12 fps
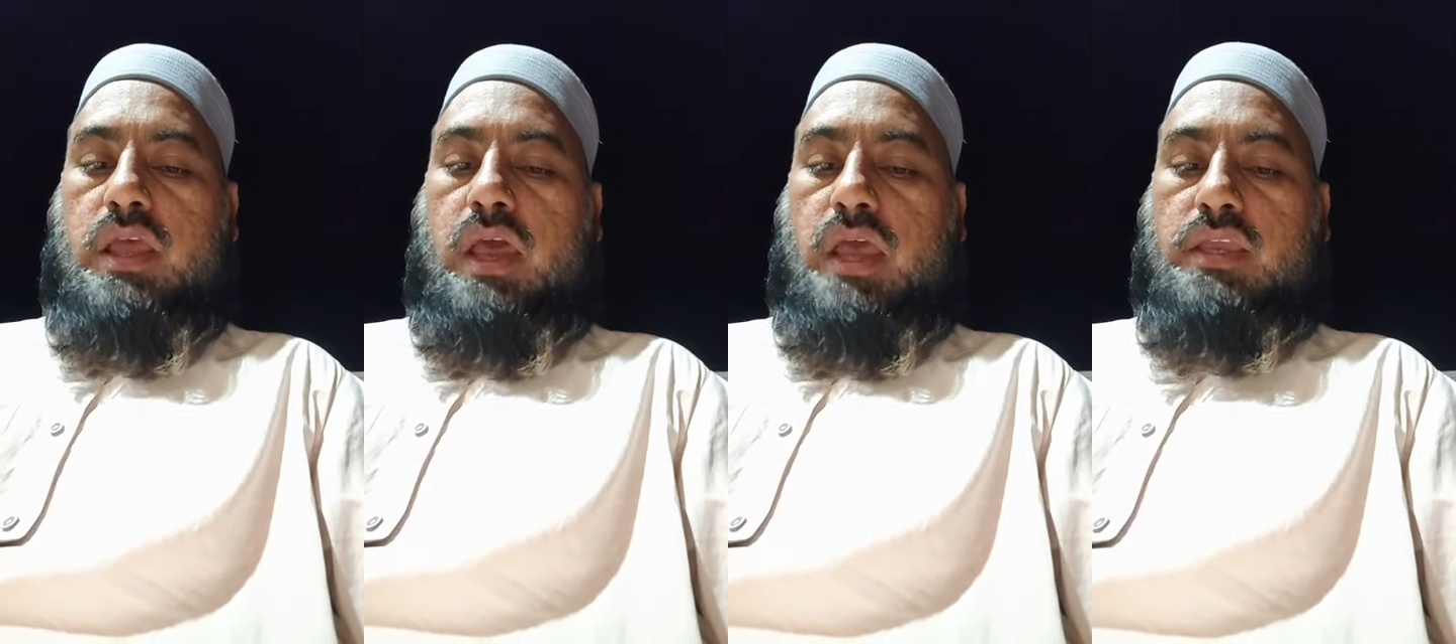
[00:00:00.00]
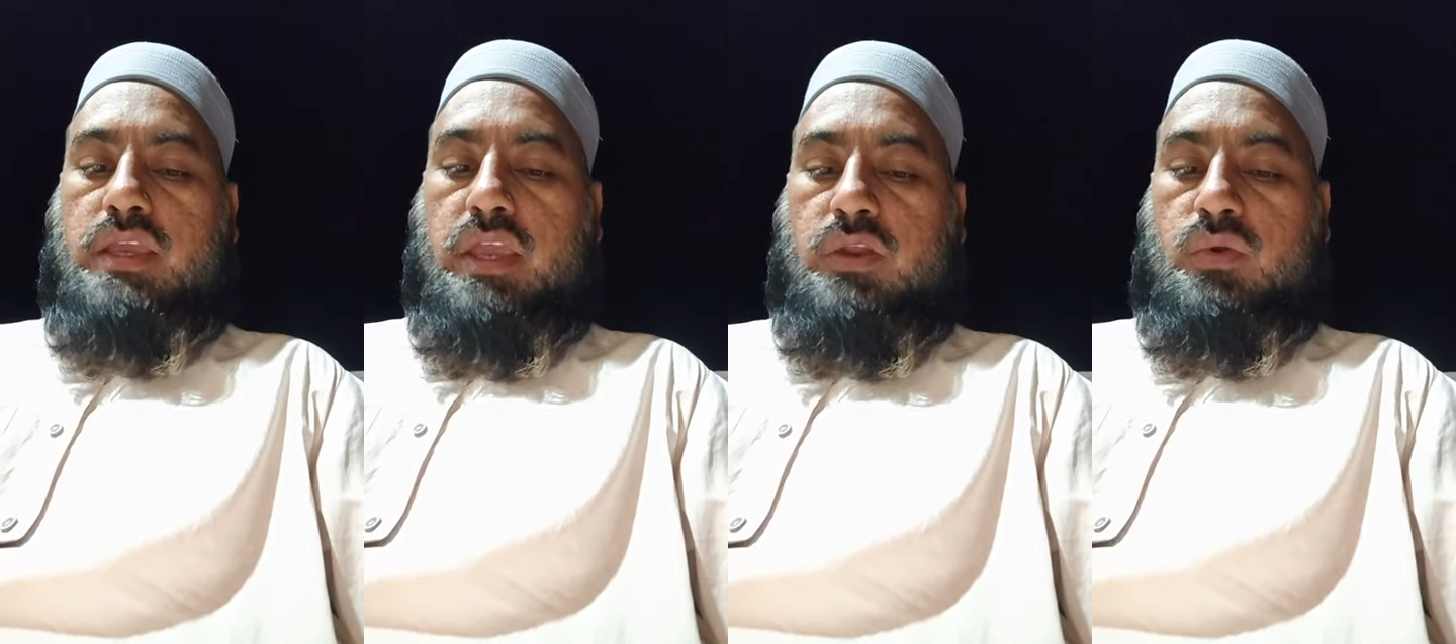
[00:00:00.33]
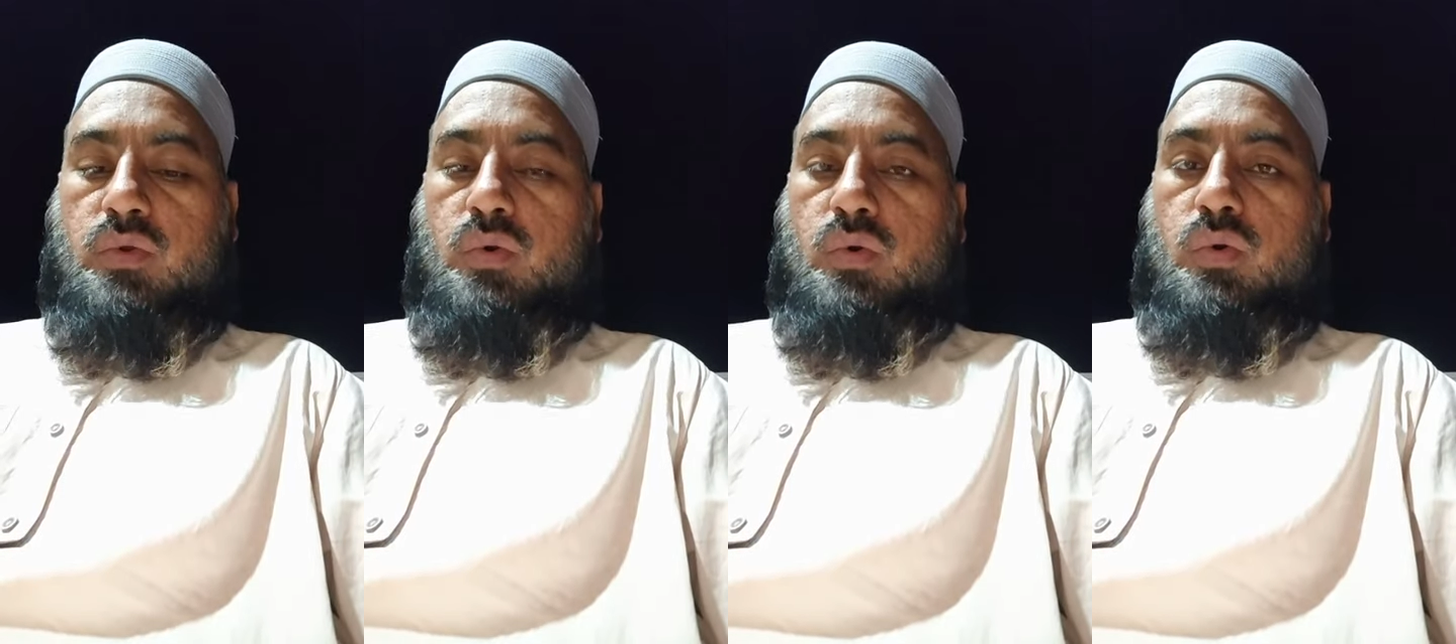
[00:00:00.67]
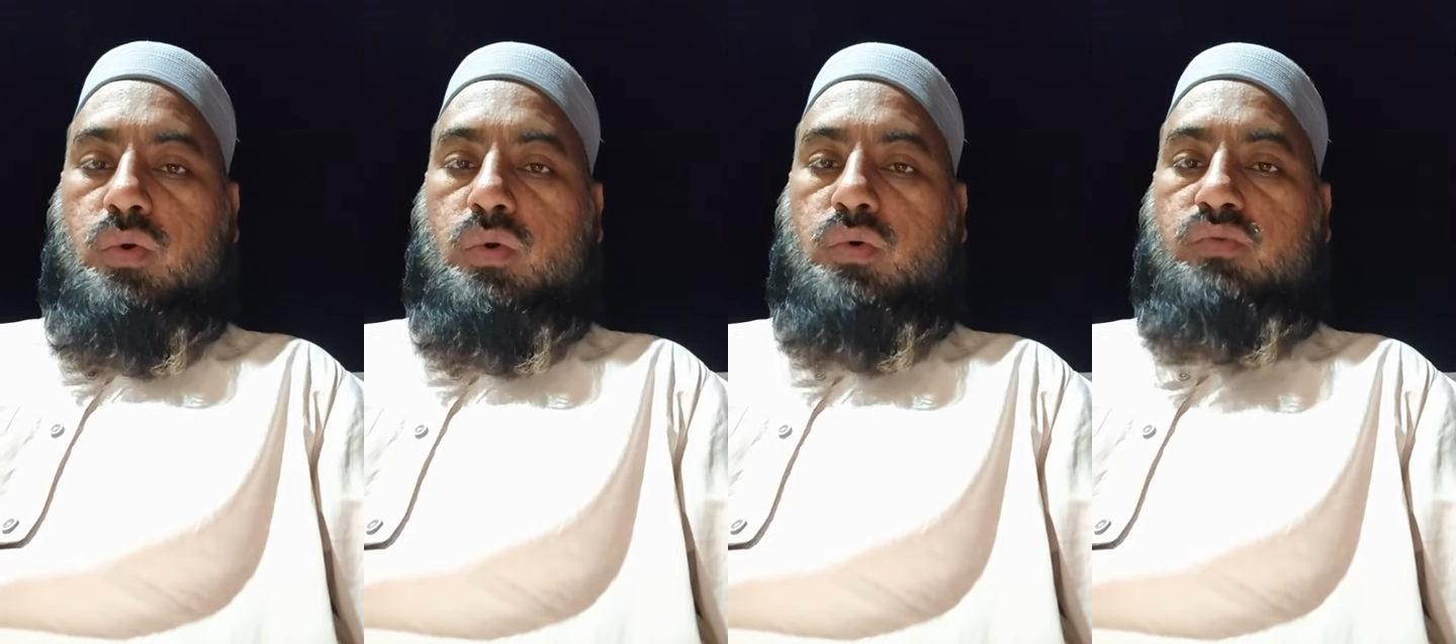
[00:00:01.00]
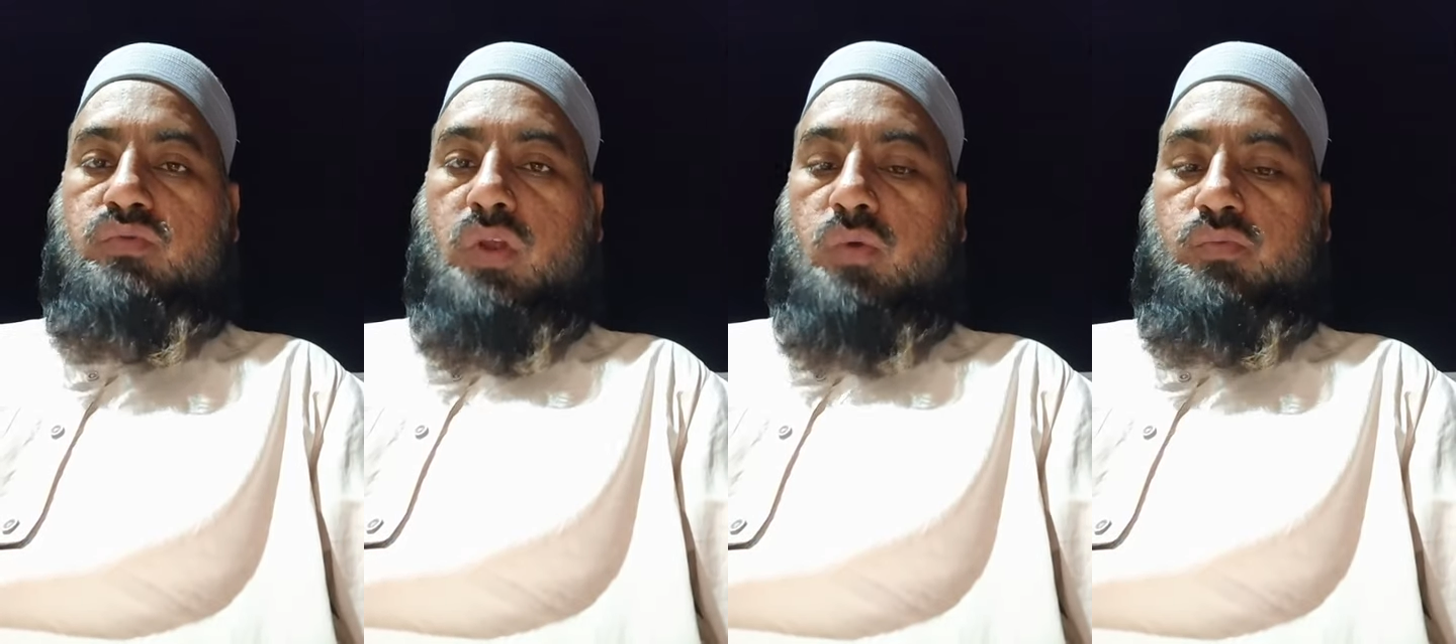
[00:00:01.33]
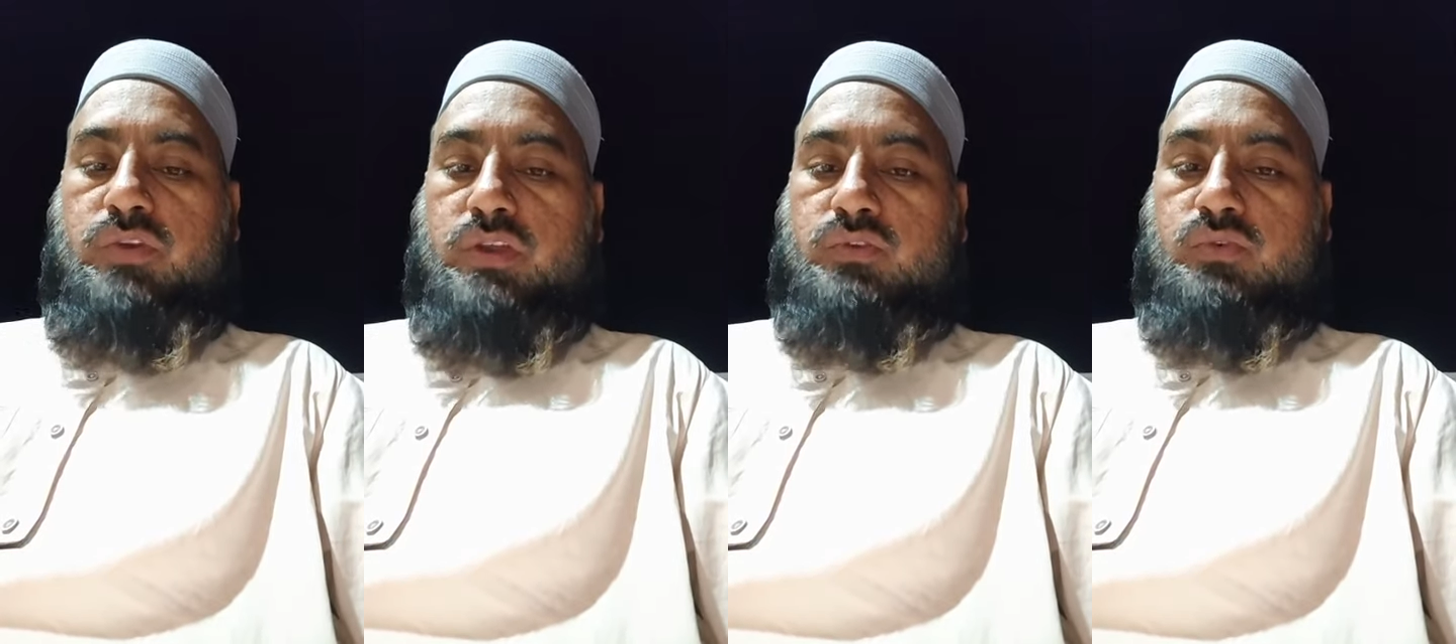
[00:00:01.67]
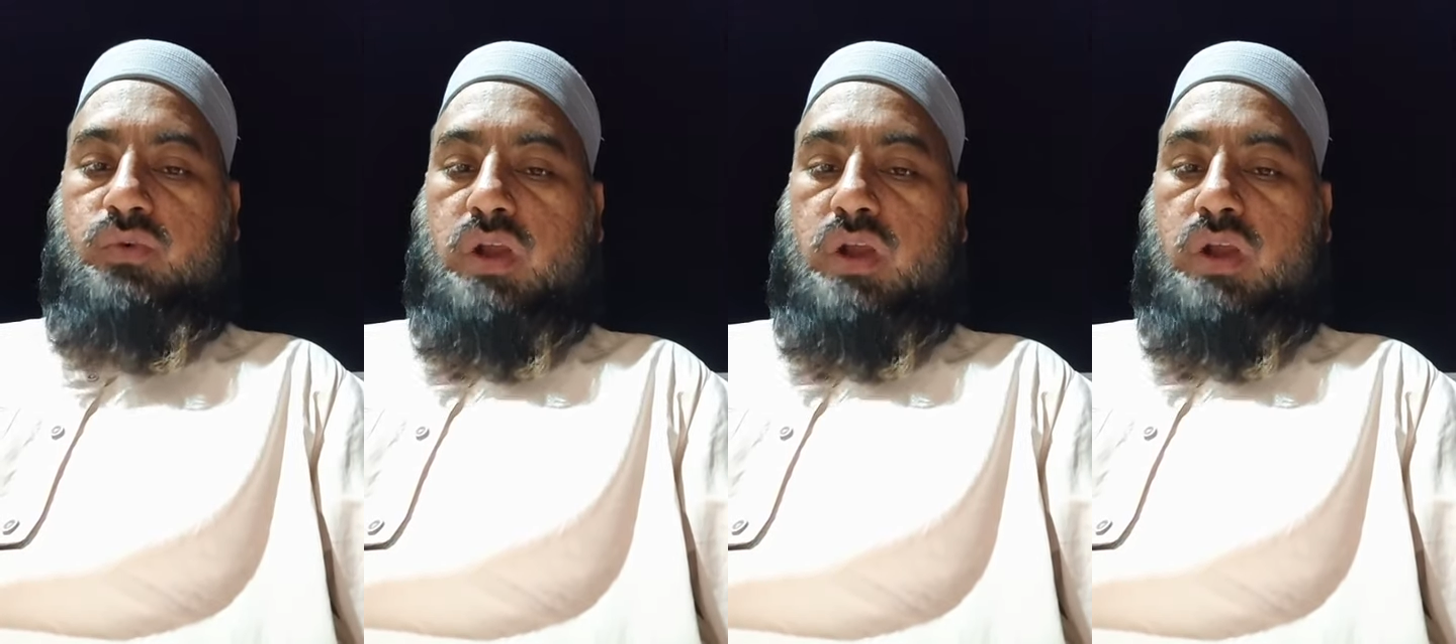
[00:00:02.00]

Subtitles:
I can know from where you